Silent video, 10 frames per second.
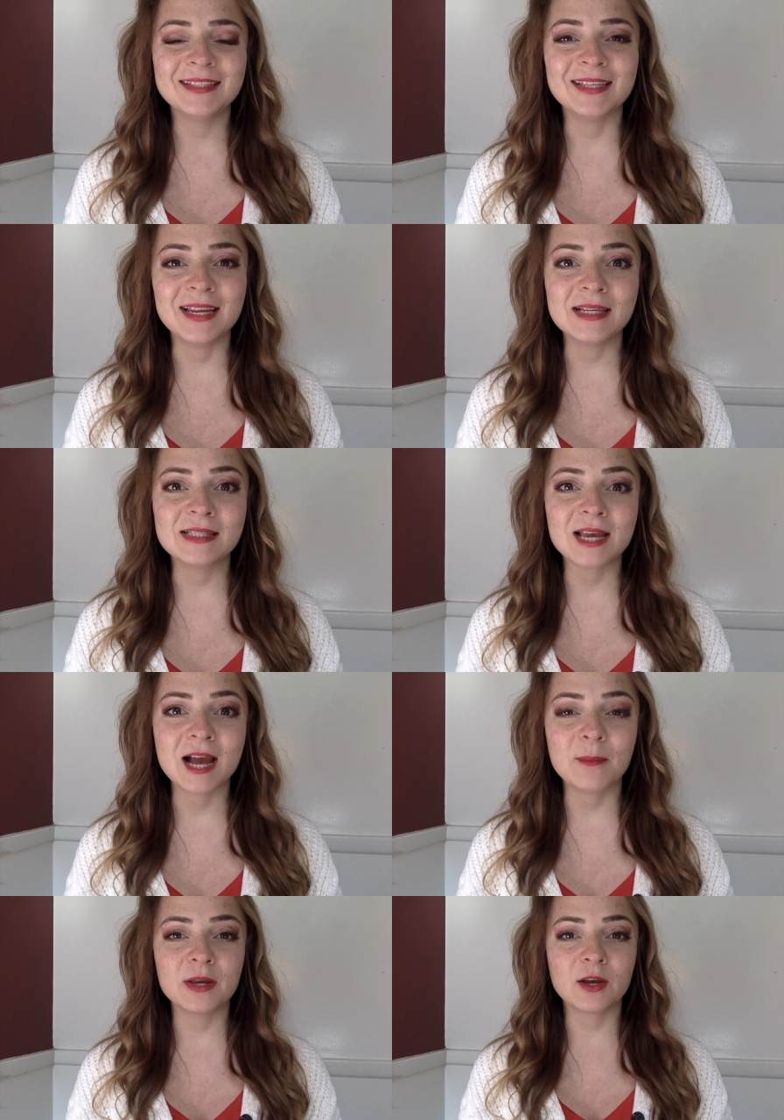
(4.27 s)
Today's
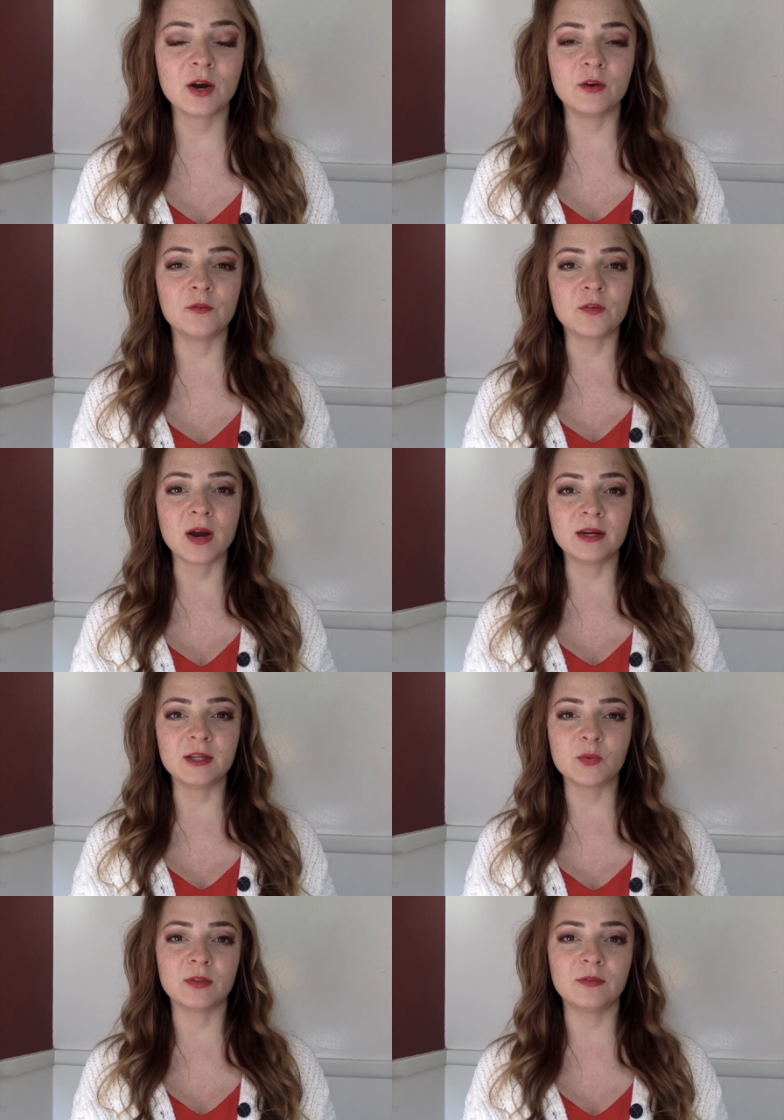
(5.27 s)
topic on
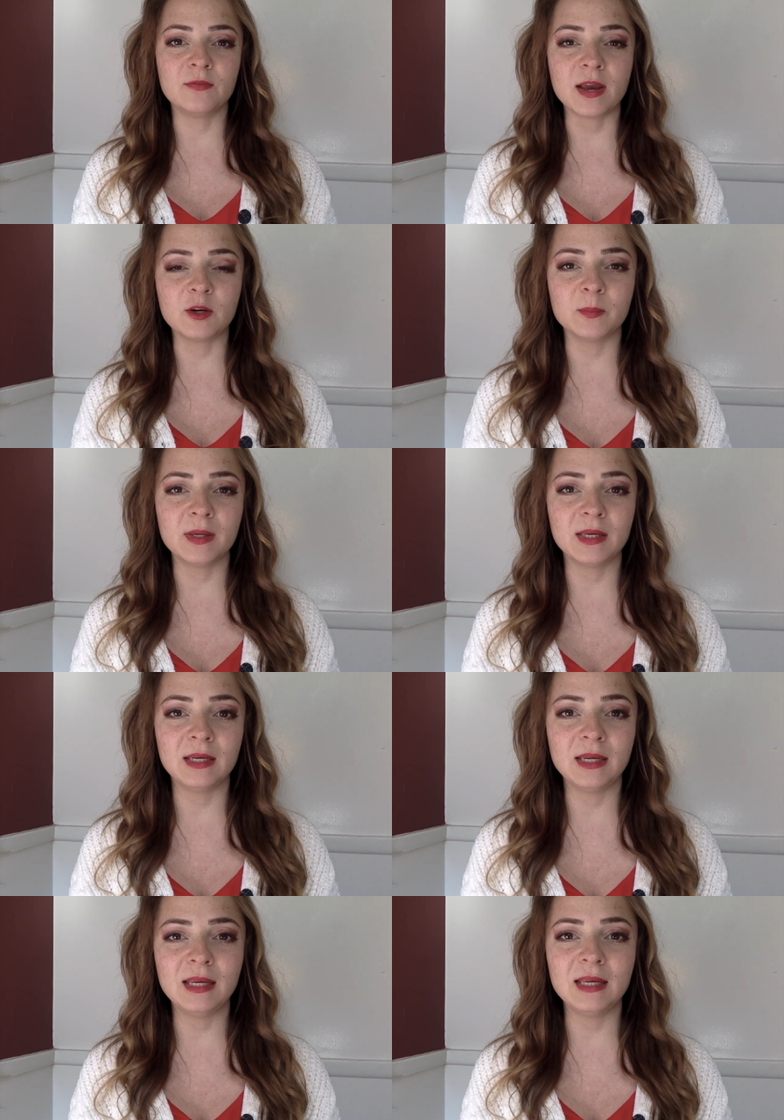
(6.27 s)
Fridays with
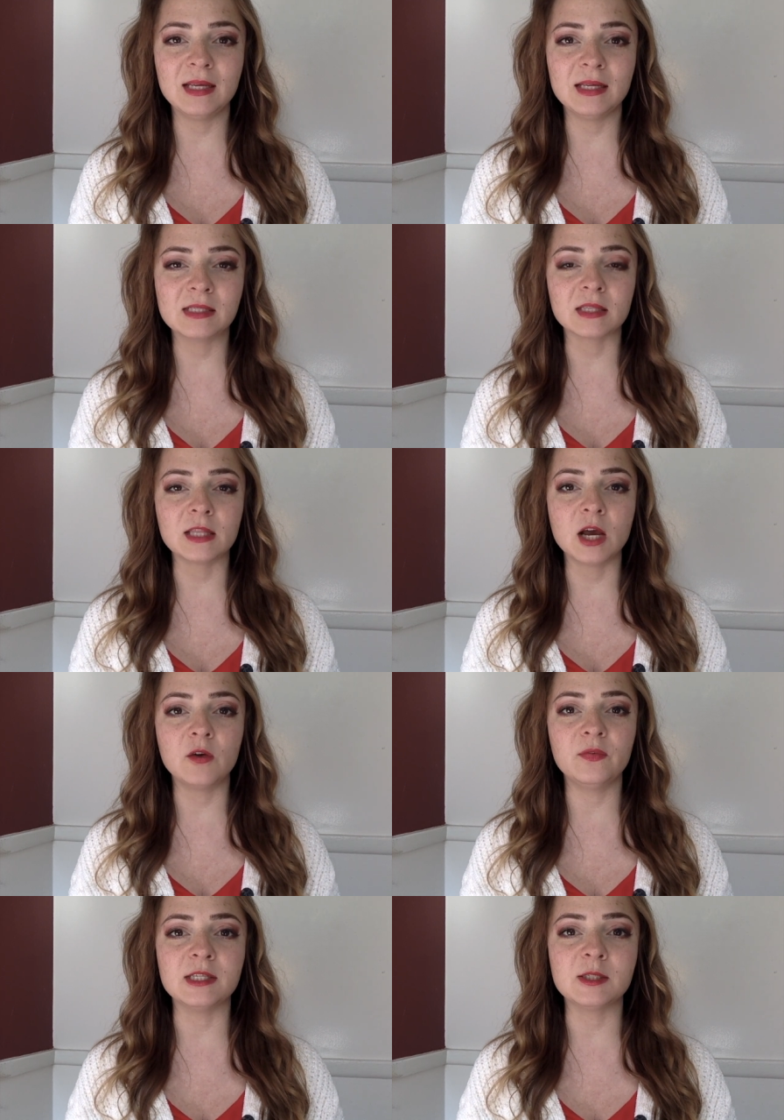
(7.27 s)
Fidelman is
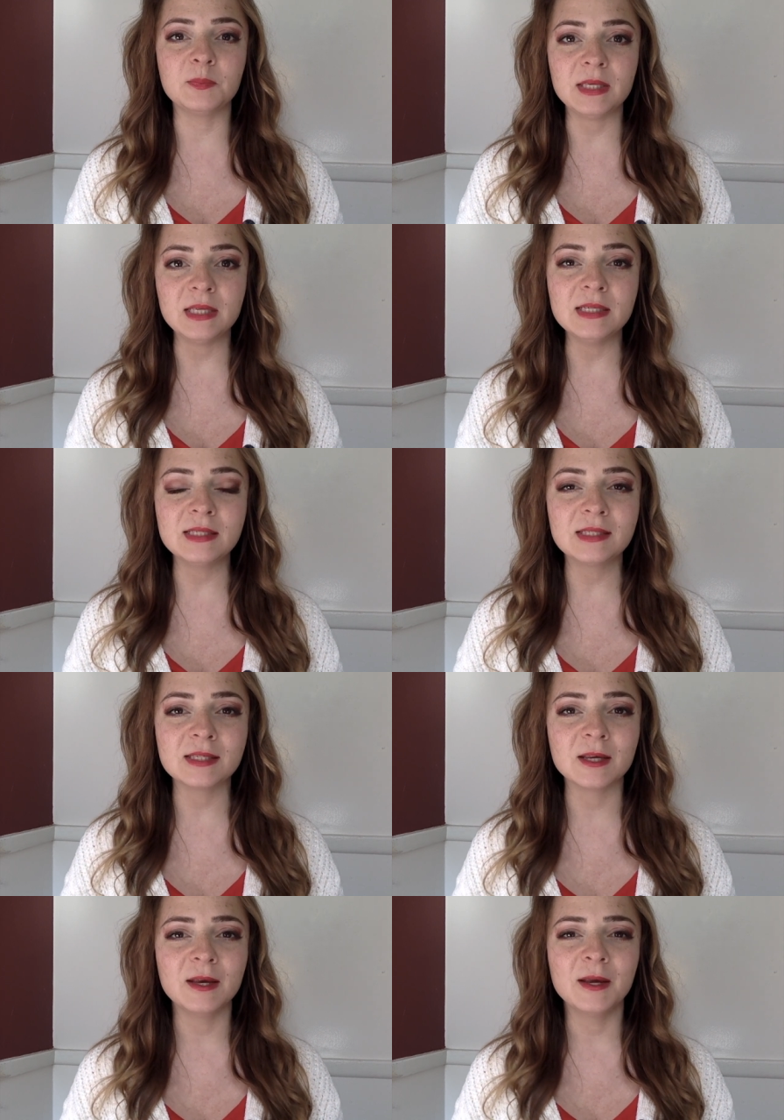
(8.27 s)
Love is
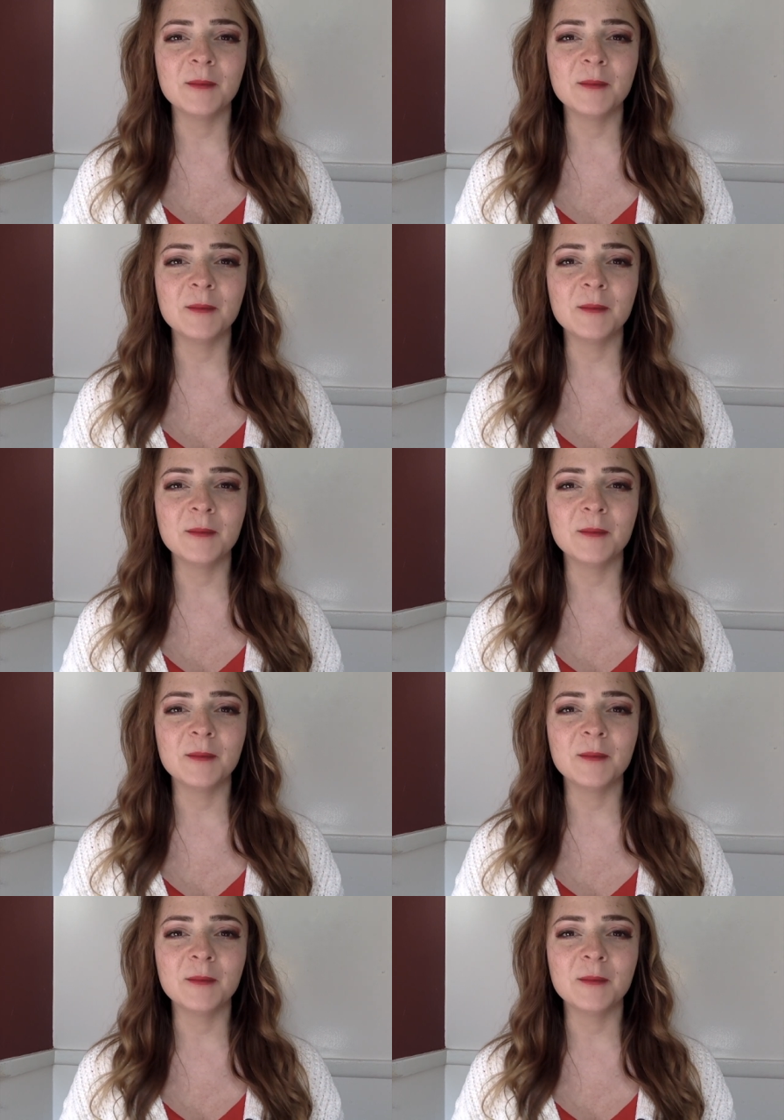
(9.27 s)
Peace